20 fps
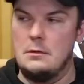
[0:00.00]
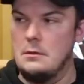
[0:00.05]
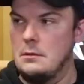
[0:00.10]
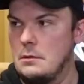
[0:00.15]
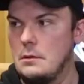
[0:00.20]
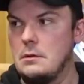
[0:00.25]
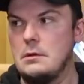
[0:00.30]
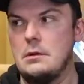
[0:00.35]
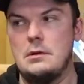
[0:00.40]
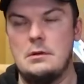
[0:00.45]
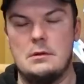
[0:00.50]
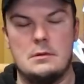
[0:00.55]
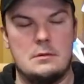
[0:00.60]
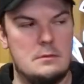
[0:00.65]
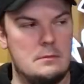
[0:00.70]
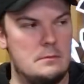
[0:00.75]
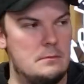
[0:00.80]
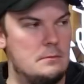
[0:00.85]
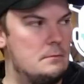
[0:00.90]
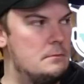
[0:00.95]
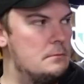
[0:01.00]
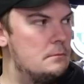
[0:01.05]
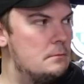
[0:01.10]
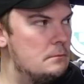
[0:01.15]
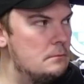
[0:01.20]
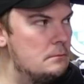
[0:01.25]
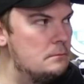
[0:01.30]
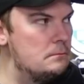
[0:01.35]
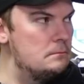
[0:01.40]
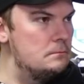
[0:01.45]

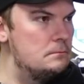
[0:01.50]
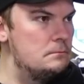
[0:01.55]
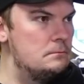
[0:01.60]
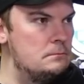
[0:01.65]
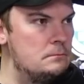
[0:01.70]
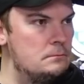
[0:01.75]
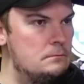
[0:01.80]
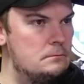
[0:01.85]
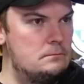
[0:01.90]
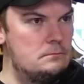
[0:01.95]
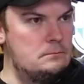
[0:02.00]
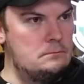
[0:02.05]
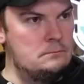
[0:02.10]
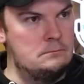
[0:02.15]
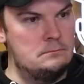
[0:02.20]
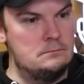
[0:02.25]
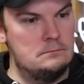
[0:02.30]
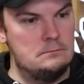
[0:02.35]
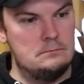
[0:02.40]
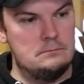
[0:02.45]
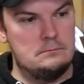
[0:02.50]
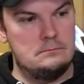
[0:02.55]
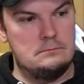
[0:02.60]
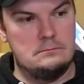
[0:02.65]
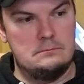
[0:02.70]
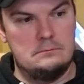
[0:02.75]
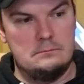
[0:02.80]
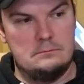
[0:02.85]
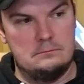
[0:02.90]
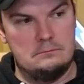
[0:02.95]

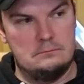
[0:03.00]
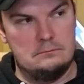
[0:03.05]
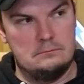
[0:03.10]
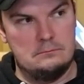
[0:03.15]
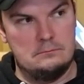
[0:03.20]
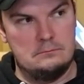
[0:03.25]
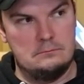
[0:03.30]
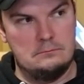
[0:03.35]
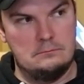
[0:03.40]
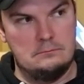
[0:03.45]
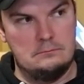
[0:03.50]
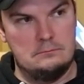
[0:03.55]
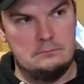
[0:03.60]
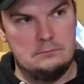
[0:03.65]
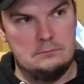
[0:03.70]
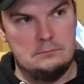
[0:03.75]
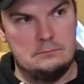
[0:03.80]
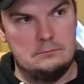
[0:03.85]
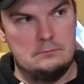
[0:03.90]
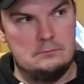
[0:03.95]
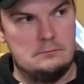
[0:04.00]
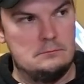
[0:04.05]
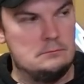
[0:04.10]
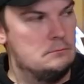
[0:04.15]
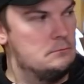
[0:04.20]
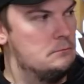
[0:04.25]
(silent)